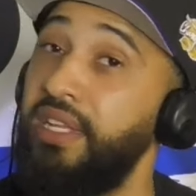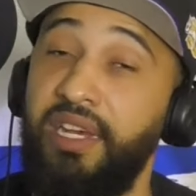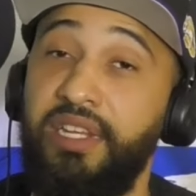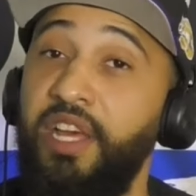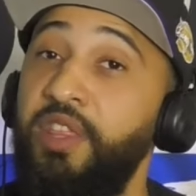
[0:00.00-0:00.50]

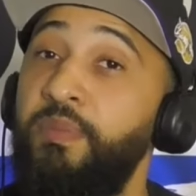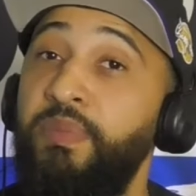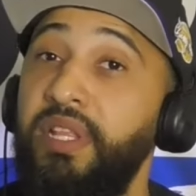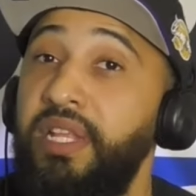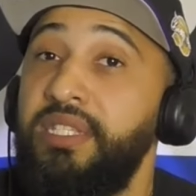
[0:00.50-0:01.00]
another
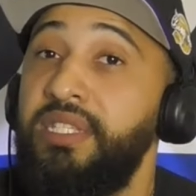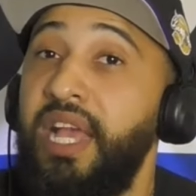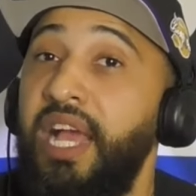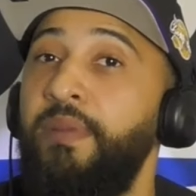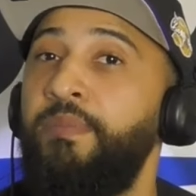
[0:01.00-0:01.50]
this is
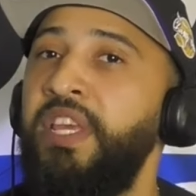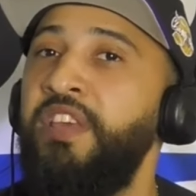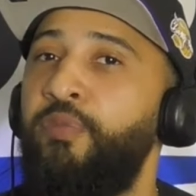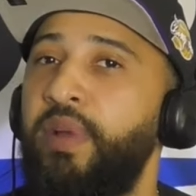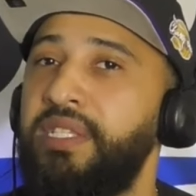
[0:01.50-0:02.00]
kind of
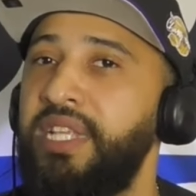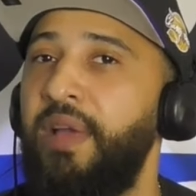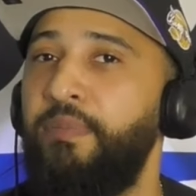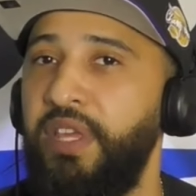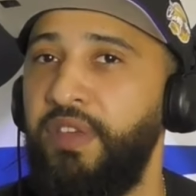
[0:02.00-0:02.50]
beef but it's
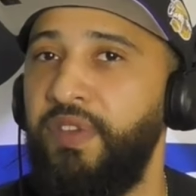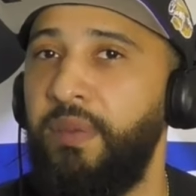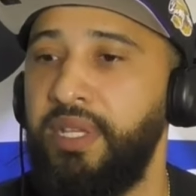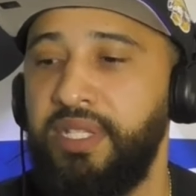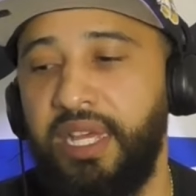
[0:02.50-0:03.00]
not beef i
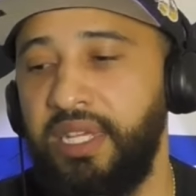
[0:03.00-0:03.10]
mean it's like a,